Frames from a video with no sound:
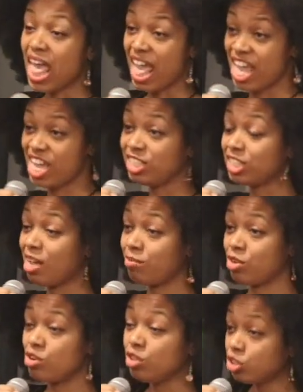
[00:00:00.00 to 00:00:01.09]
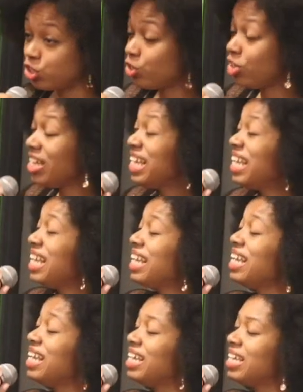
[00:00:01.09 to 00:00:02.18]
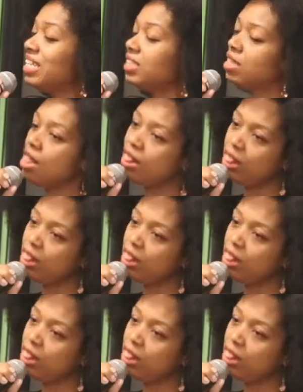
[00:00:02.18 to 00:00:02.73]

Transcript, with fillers: And I'm gonna treat